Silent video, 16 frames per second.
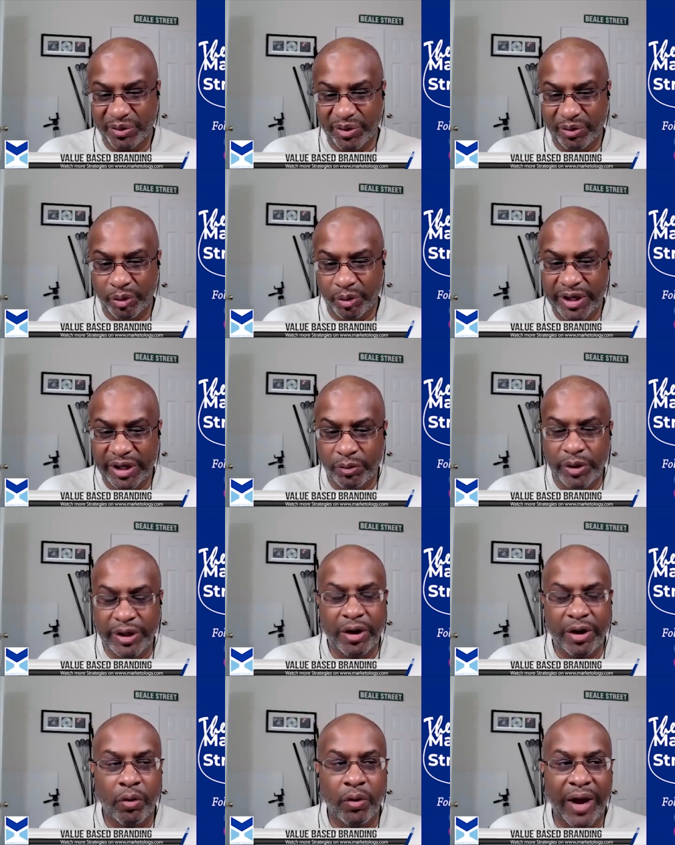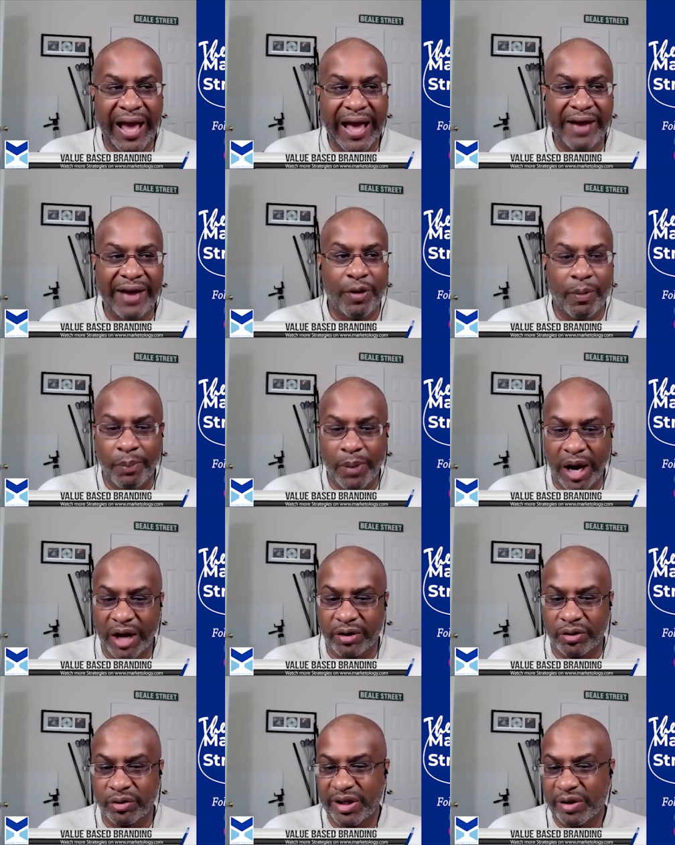We don't have a
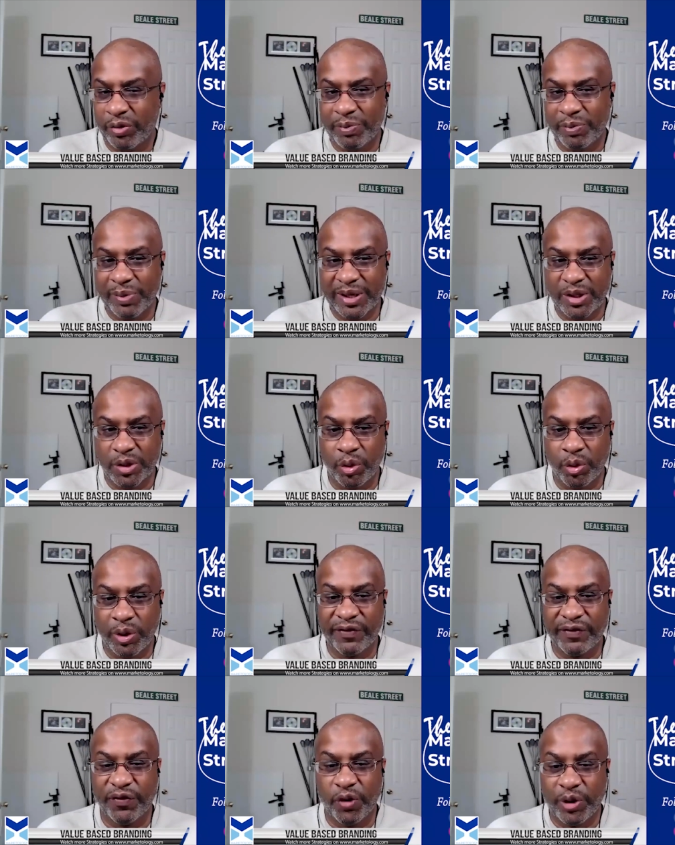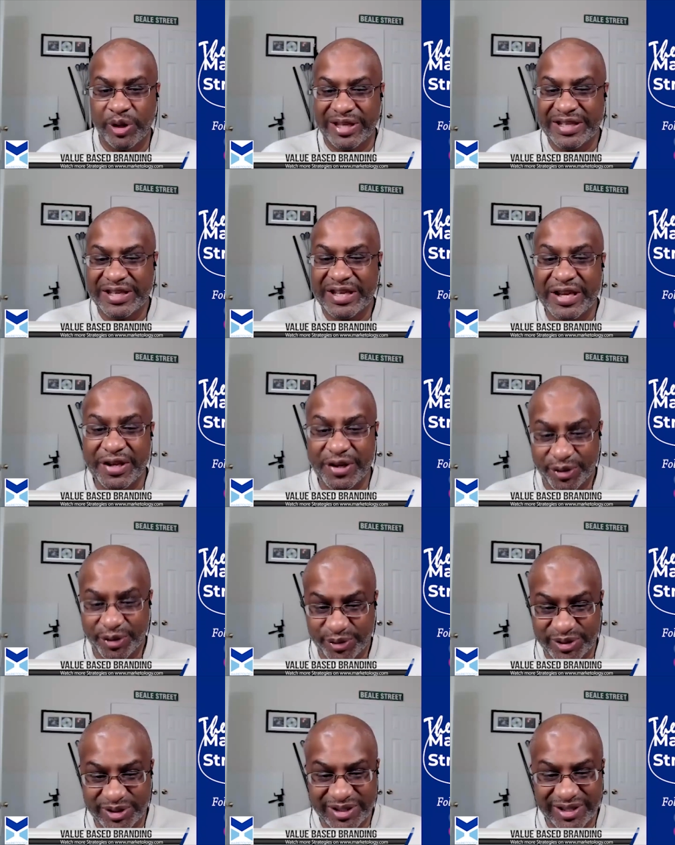model that we've been doing for
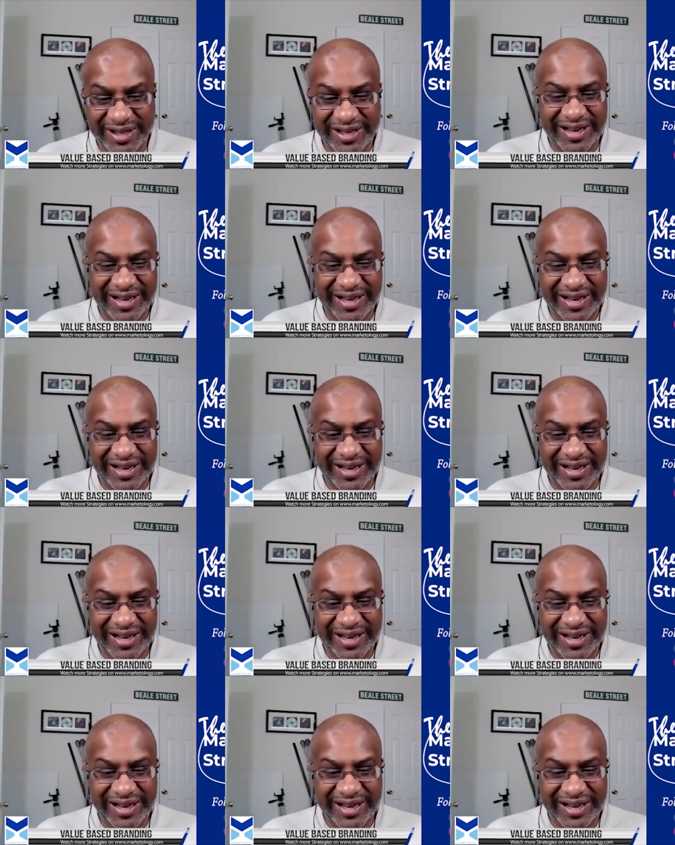years,